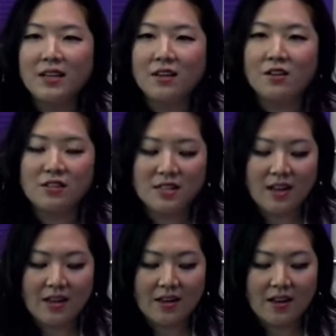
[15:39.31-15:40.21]

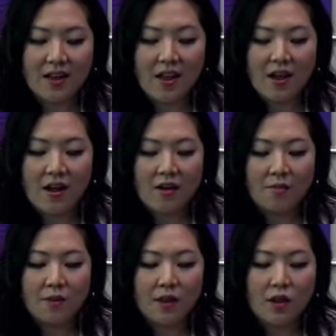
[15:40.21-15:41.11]
understand.
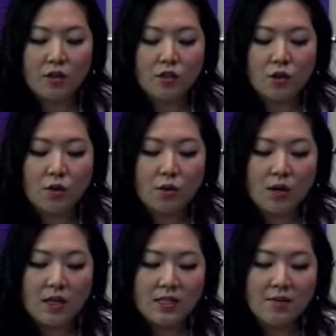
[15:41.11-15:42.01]
Um, so
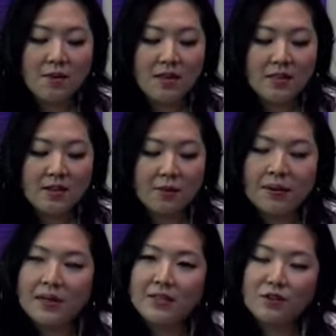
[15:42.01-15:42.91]
some of these are
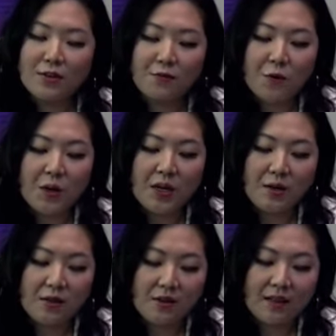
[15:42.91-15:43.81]
pretty straightforward. You know,
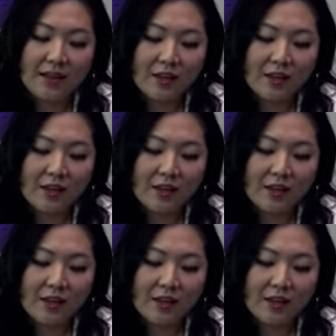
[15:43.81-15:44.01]
they're like a